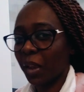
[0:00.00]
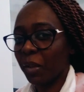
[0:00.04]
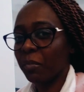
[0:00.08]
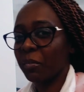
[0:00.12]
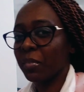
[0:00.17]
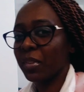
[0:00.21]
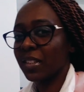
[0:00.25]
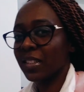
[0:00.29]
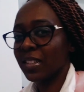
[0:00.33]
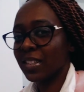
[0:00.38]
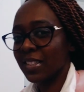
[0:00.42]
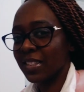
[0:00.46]
I've
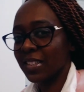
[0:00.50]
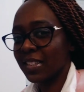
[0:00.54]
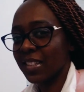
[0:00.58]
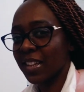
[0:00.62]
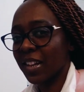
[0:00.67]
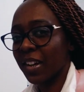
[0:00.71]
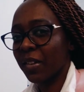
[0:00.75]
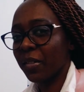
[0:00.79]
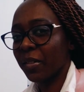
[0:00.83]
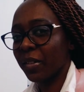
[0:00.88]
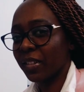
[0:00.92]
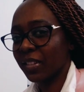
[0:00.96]
been
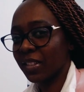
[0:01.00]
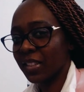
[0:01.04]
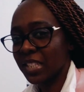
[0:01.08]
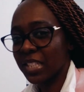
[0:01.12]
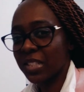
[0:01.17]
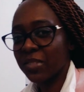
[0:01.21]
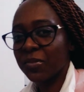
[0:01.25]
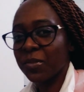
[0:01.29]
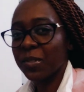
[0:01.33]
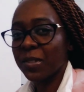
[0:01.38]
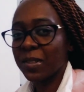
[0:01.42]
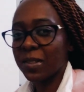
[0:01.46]
desiring
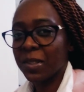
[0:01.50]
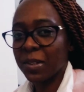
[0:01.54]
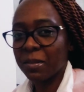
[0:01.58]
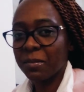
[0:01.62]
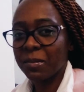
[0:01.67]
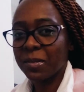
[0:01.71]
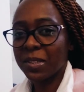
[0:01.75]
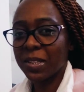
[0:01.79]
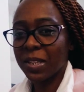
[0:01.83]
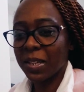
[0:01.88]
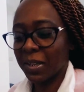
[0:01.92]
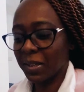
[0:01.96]
this for
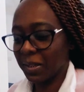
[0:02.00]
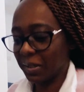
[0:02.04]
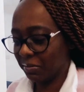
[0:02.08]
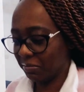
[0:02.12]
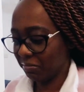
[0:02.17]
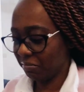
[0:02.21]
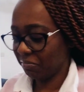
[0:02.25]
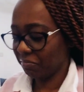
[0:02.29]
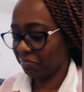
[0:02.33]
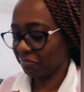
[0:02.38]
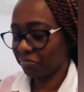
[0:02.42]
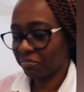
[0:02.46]
some
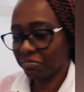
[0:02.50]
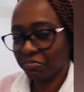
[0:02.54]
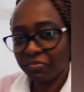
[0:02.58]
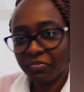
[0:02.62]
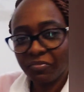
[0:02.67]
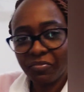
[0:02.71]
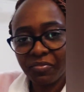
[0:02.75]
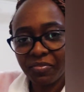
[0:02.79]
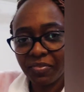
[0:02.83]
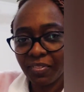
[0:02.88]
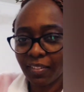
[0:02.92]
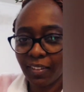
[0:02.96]
time.
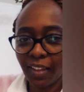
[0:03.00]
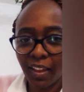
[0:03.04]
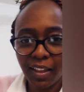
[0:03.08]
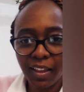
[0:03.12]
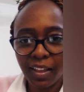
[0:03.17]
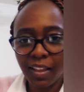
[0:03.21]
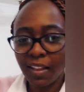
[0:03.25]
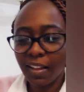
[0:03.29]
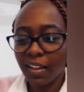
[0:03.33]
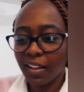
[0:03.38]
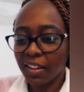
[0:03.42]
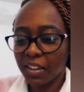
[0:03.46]

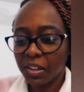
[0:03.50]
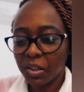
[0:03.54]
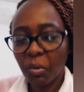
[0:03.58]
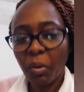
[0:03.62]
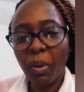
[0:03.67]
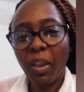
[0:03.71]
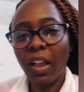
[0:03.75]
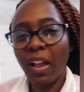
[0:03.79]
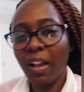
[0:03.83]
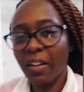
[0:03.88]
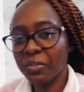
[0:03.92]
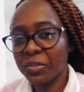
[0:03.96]

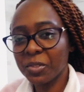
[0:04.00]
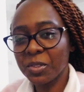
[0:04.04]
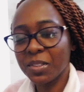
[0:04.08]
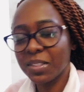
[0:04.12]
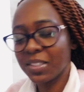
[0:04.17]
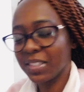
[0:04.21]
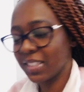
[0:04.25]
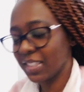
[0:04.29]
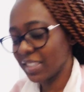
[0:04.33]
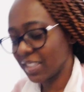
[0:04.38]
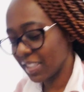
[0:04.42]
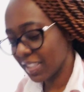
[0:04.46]
We have to
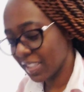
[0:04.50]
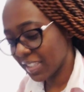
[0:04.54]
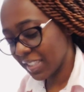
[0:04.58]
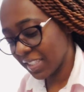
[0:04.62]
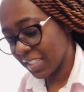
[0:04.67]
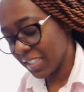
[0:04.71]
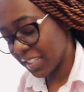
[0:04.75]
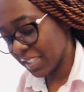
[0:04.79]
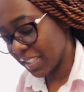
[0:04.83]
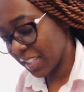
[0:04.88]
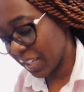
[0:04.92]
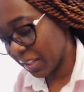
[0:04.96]
see this
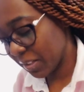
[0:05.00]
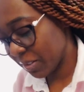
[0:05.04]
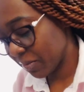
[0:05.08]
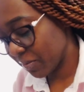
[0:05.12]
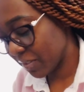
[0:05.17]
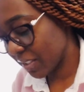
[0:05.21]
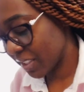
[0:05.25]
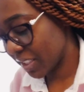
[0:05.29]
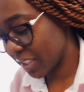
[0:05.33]
this side of